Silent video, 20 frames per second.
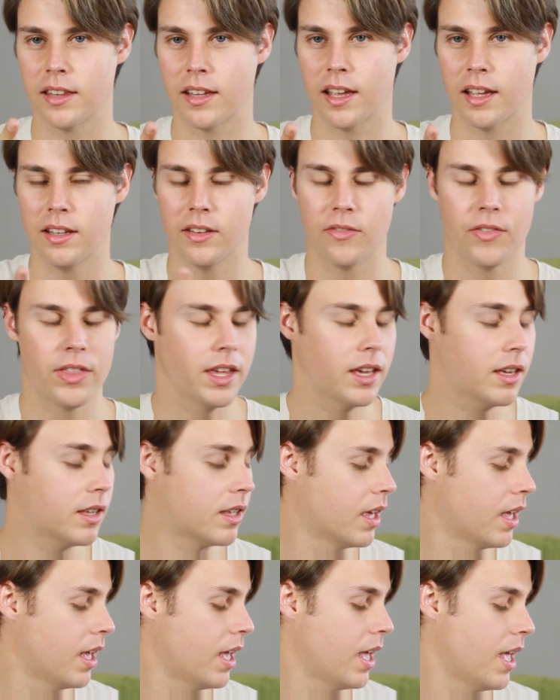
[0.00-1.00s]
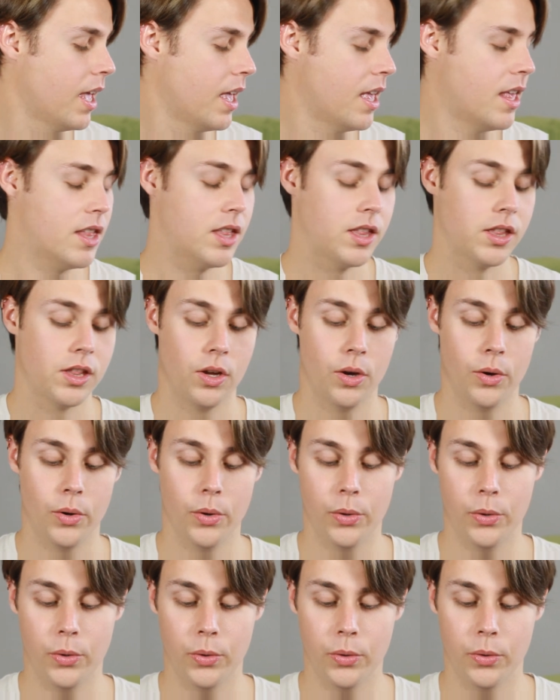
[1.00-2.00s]
kind of thing.
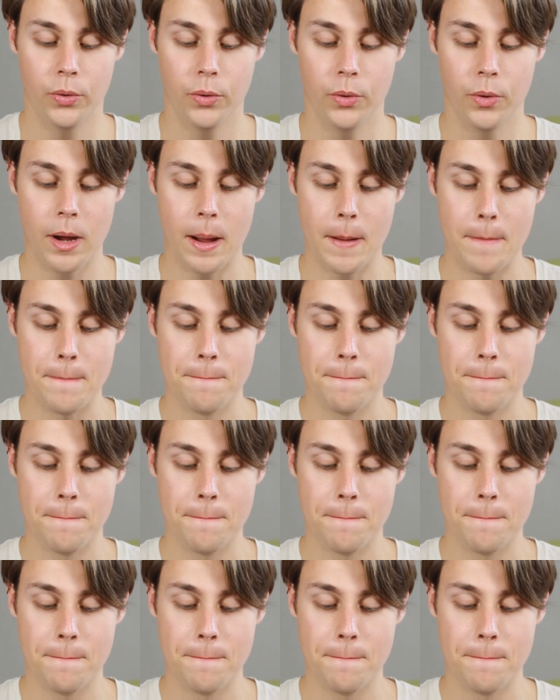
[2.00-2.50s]
So